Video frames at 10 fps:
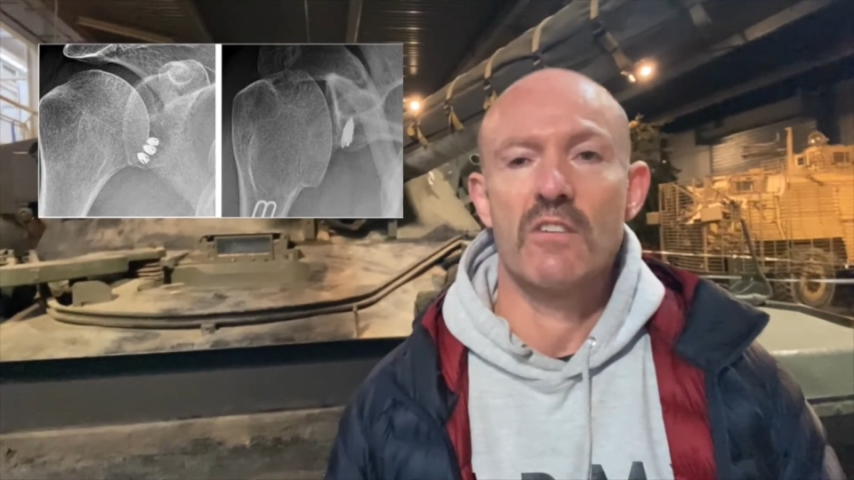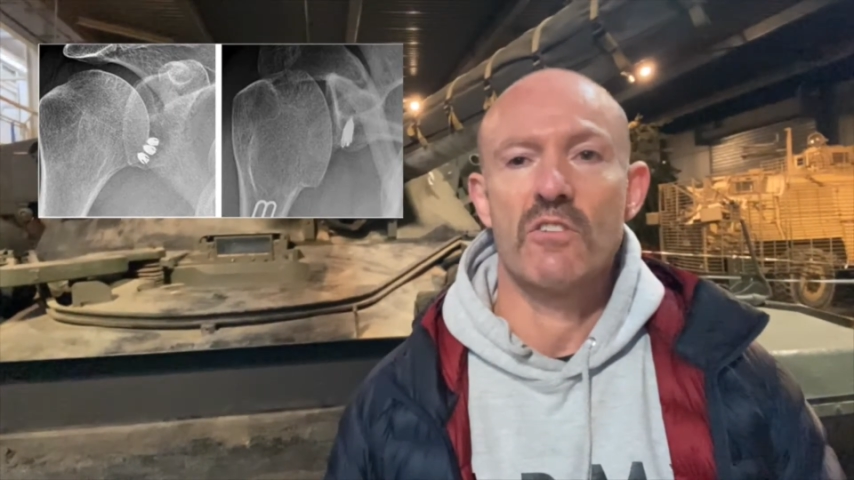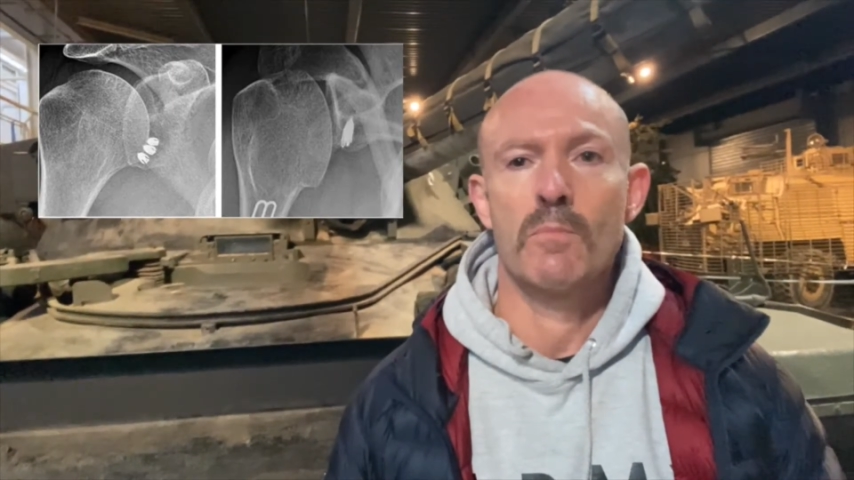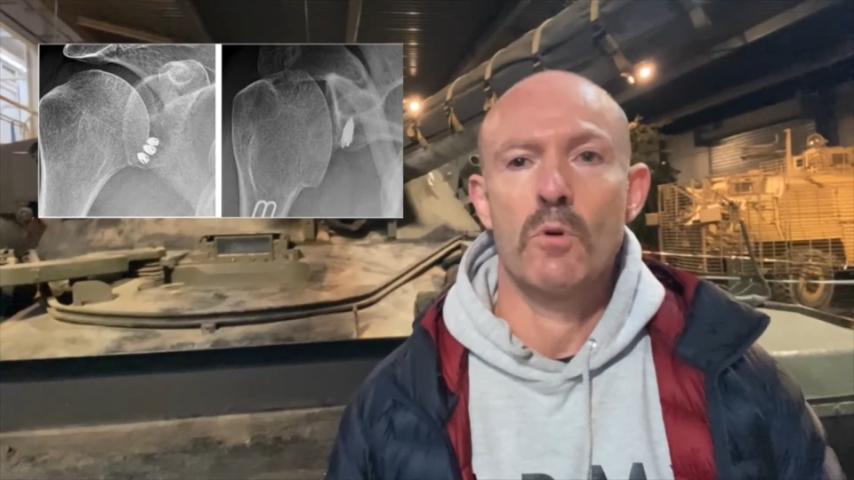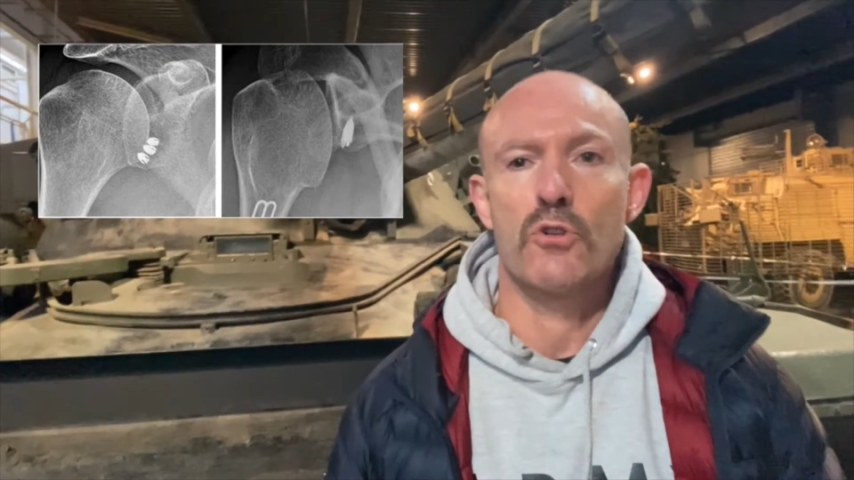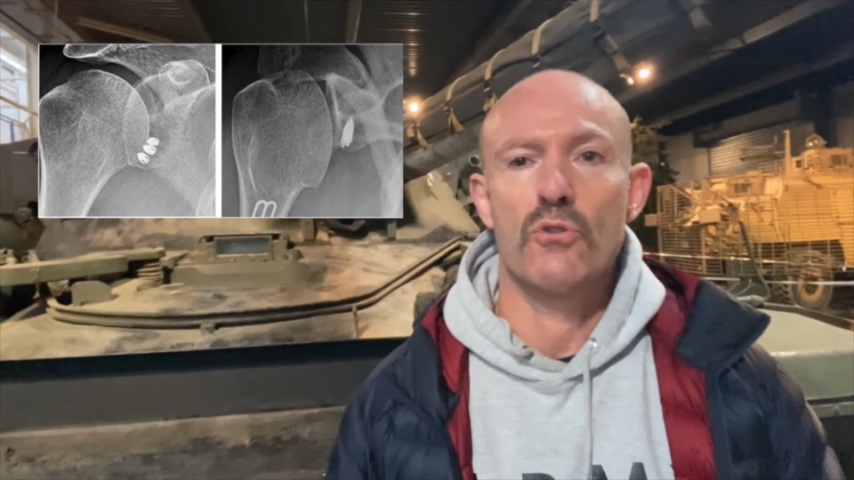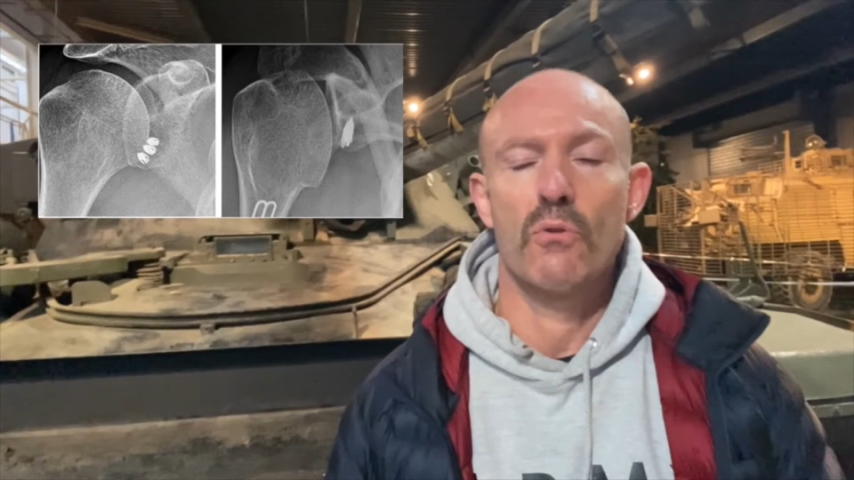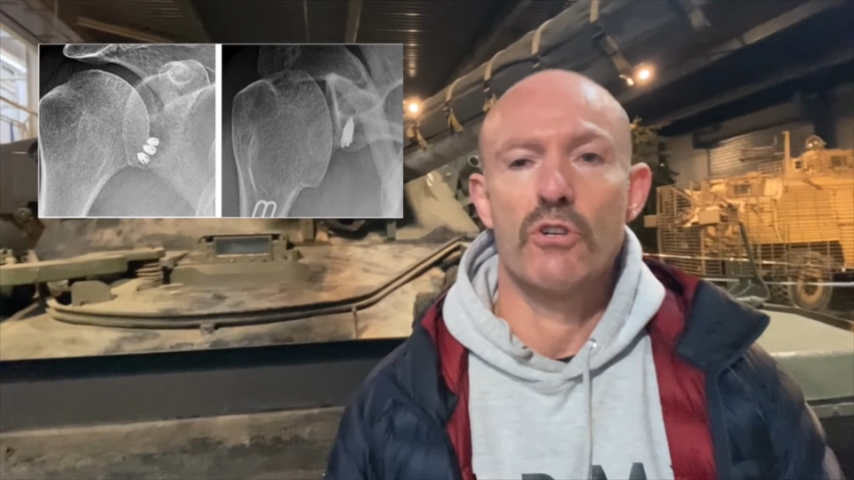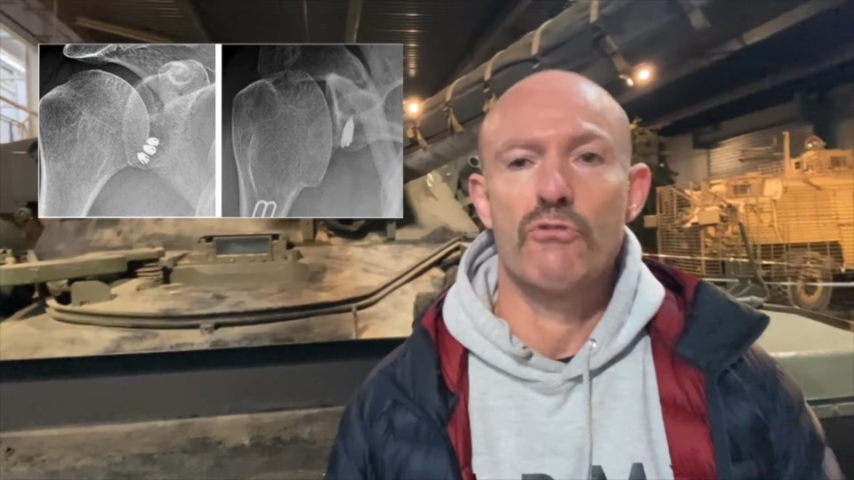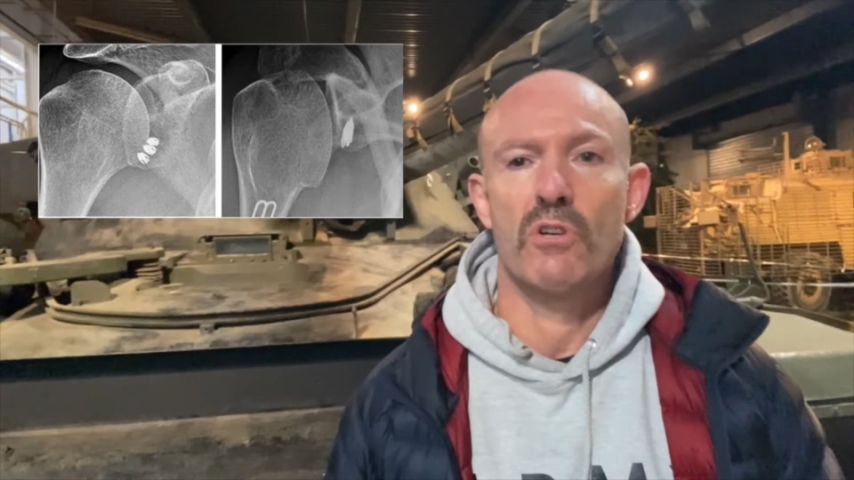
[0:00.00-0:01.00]
I'm not sure the
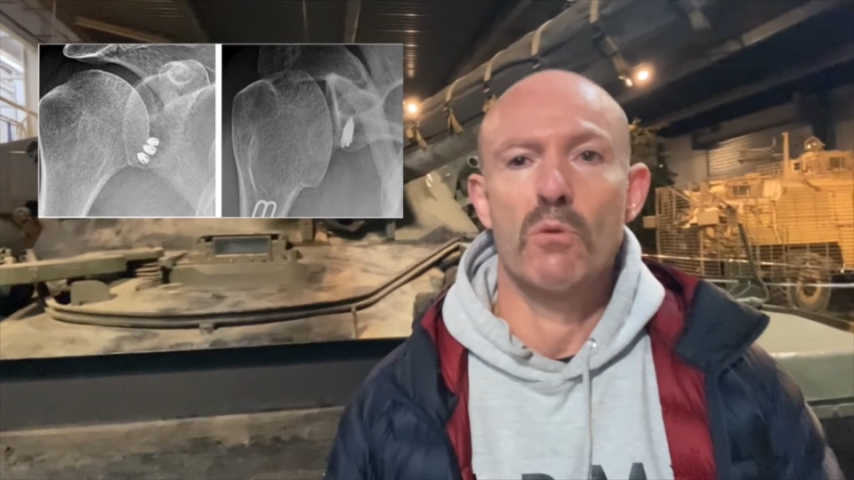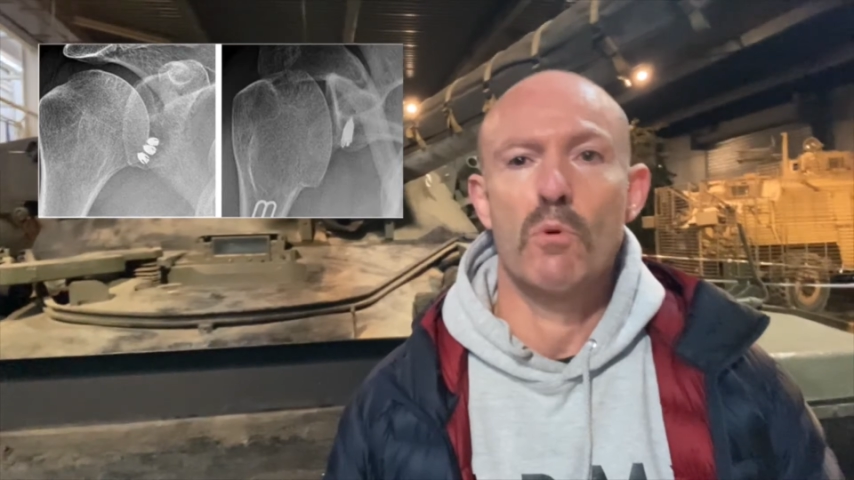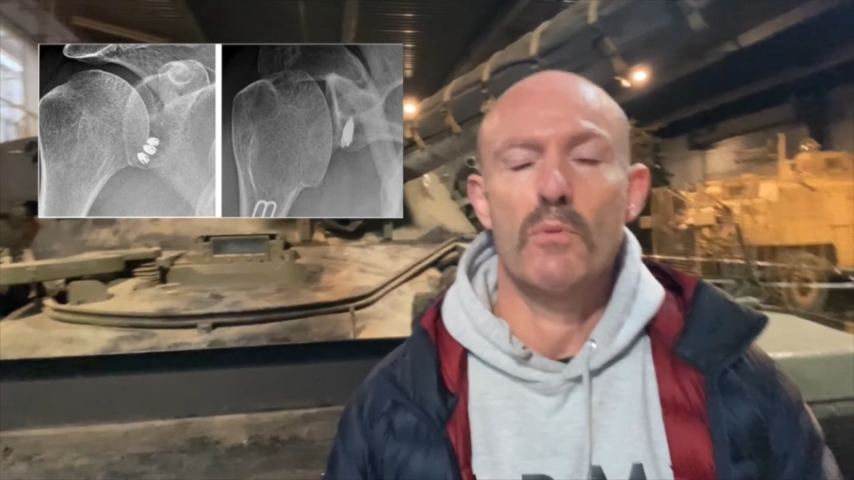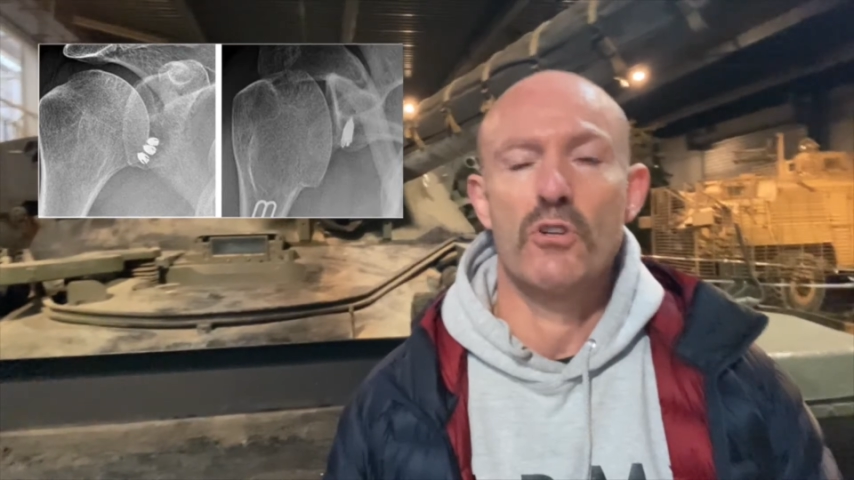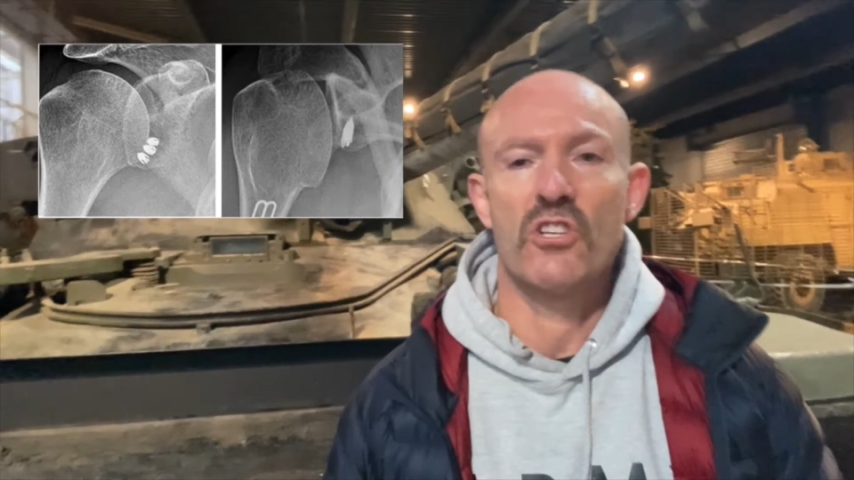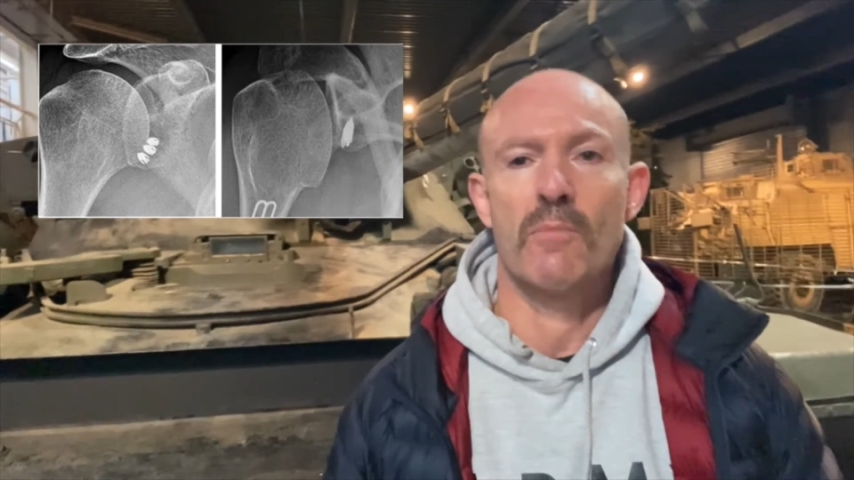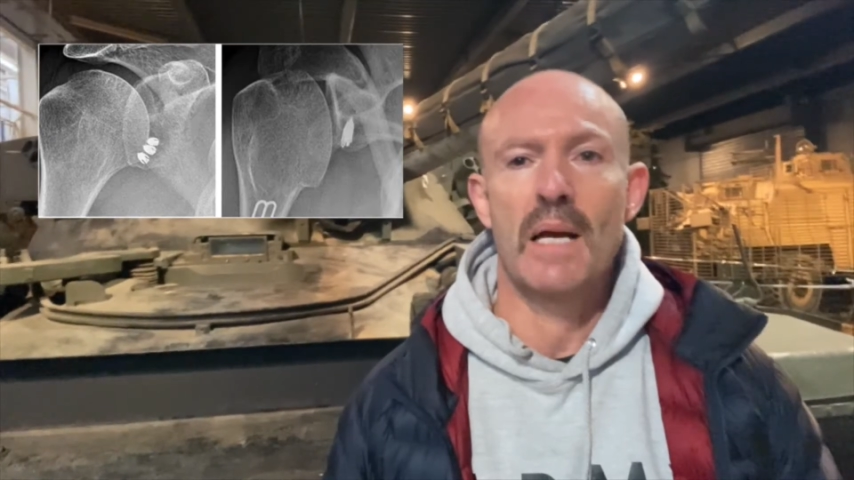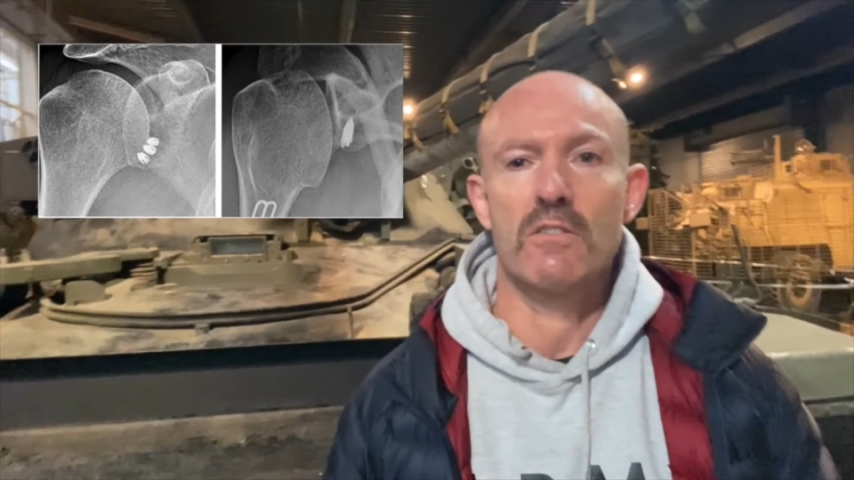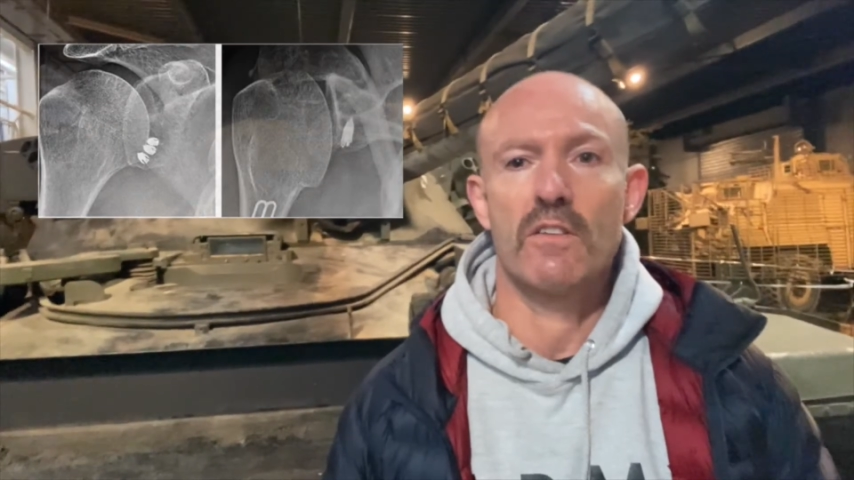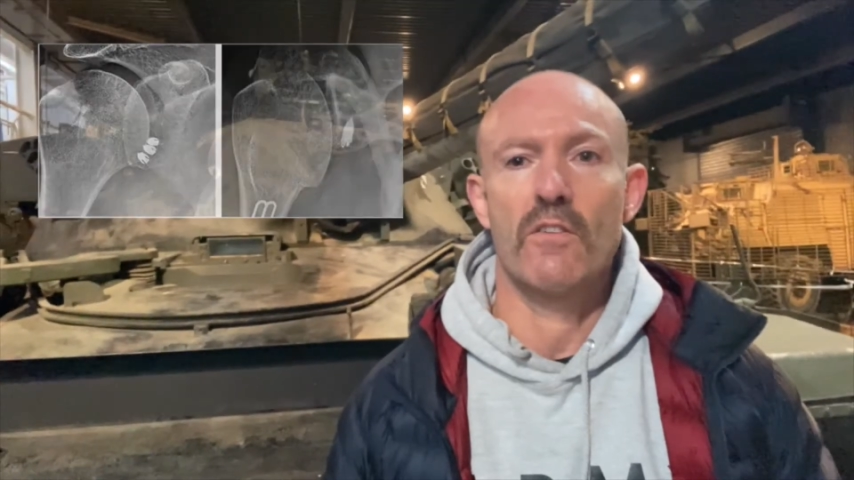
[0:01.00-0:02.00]
drill will push them
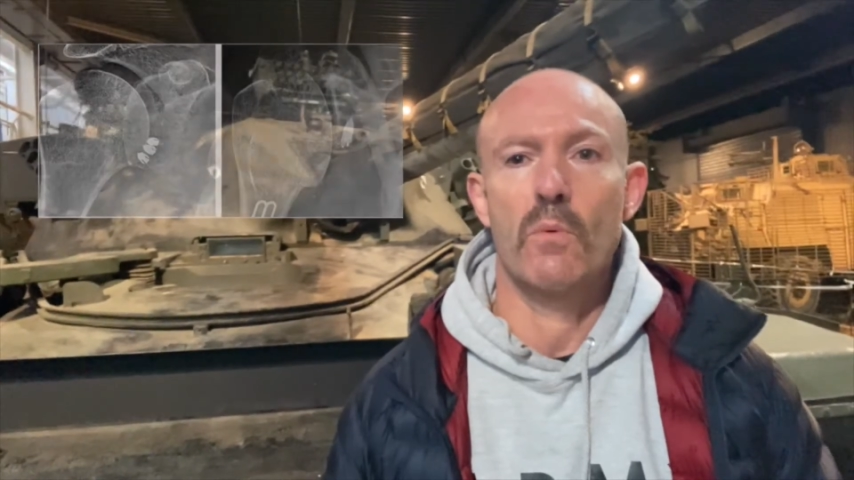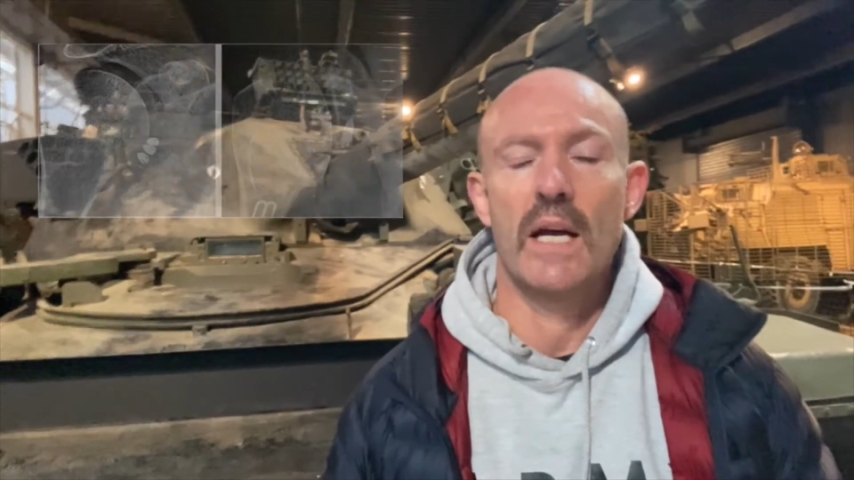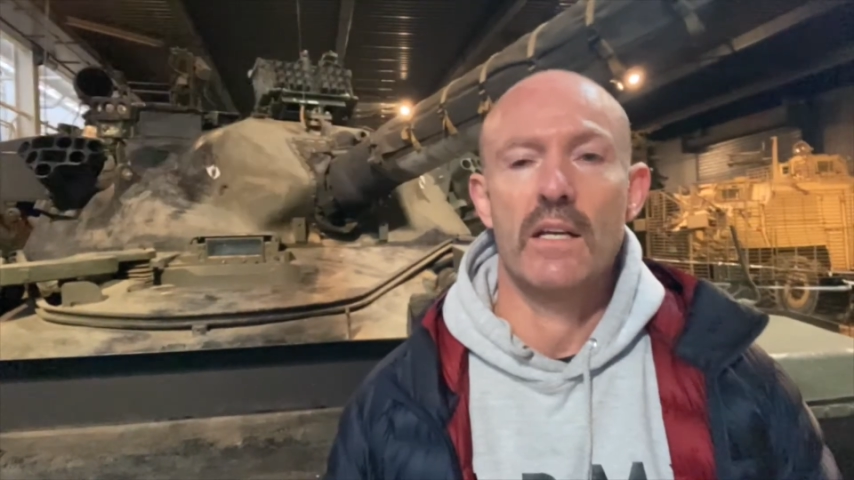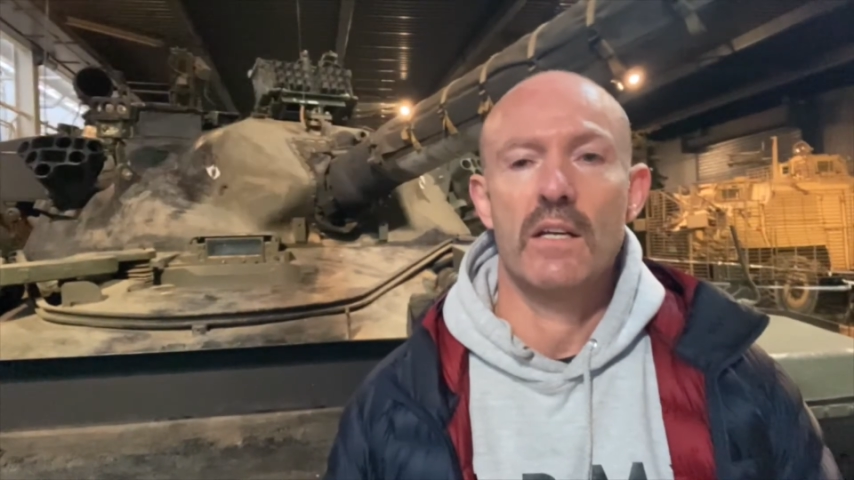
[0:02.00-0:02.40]
out of the way.